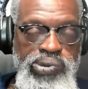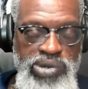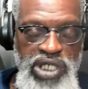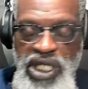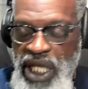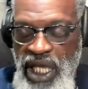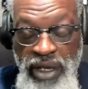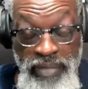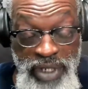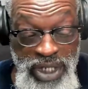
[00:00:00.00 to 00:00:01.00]
Good
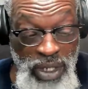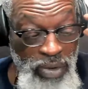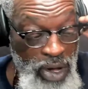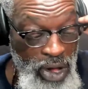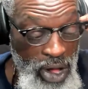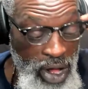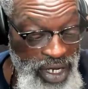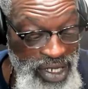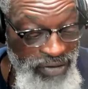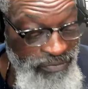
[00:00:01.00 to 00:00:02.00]
help is so
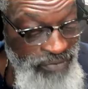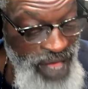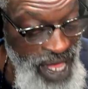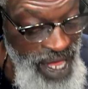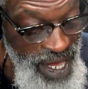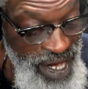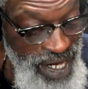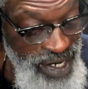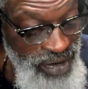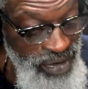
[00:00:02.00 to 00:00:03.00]
hard to
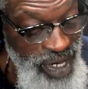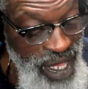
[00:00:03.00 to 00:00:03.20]
find. Lord